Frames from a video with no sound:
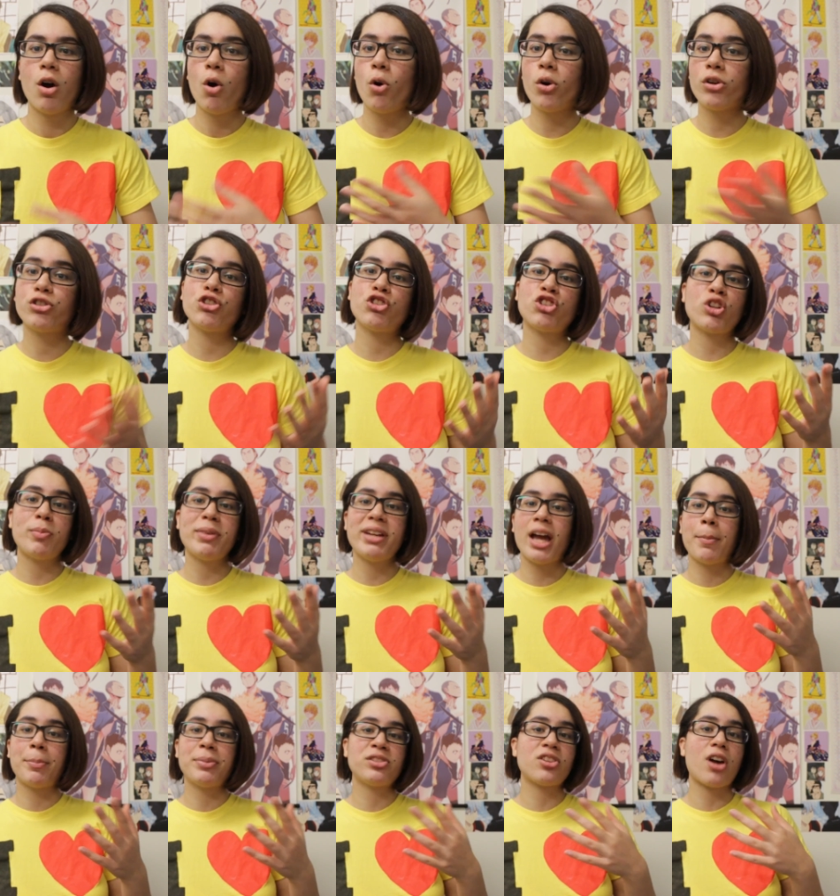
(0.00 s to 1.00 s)
or it's just gonna be
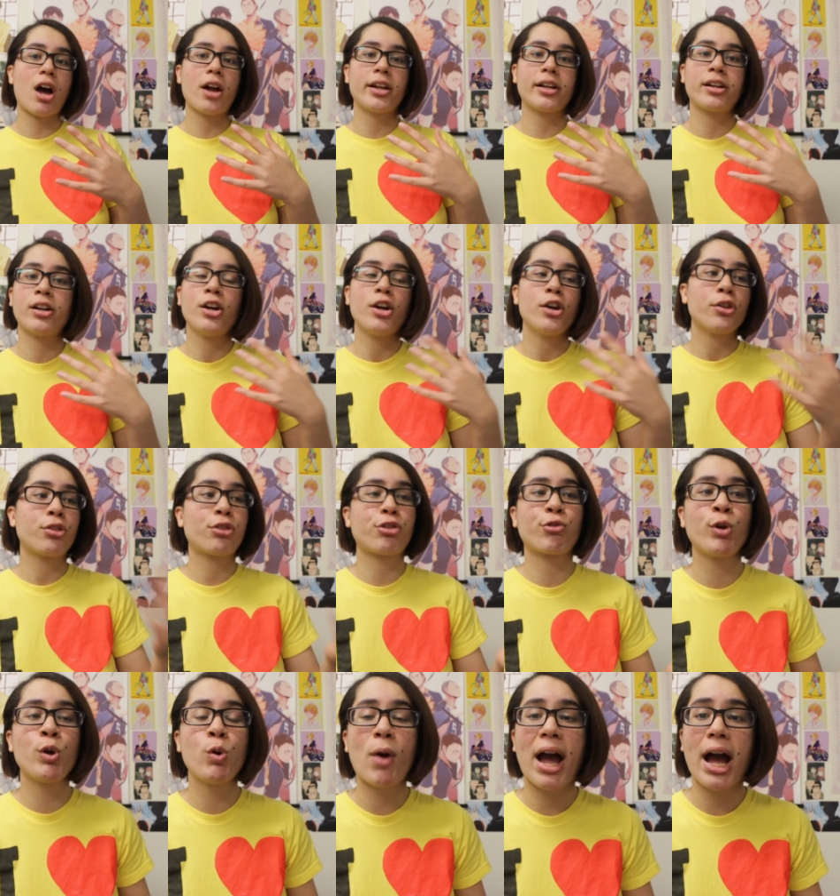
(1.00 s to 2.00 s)
episodic
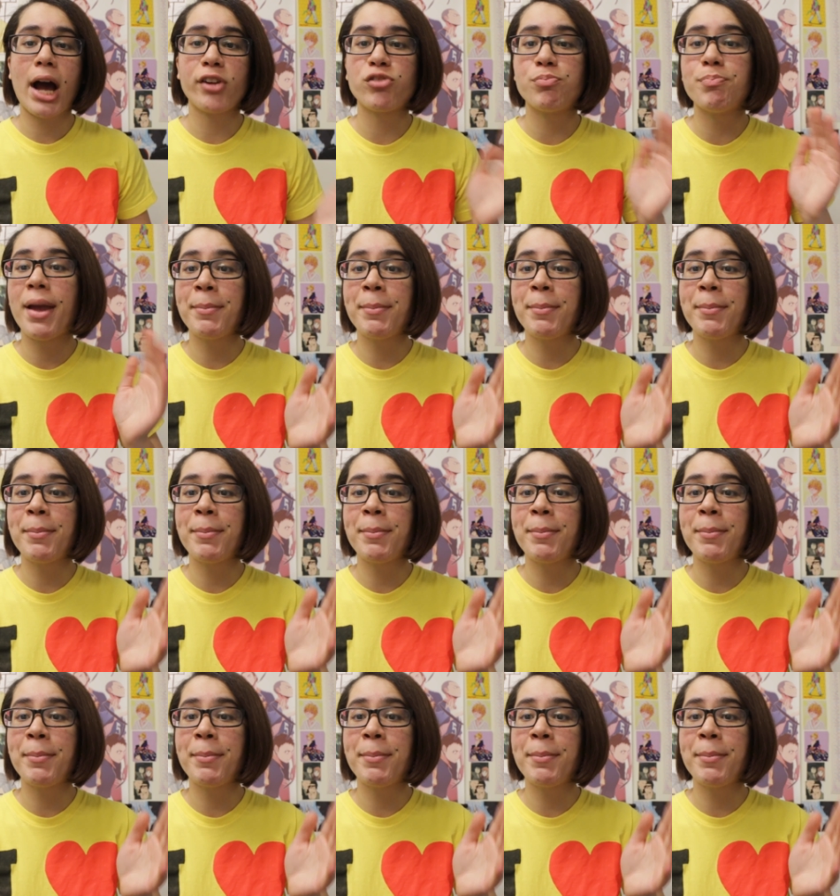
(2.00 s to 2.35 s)
throughout.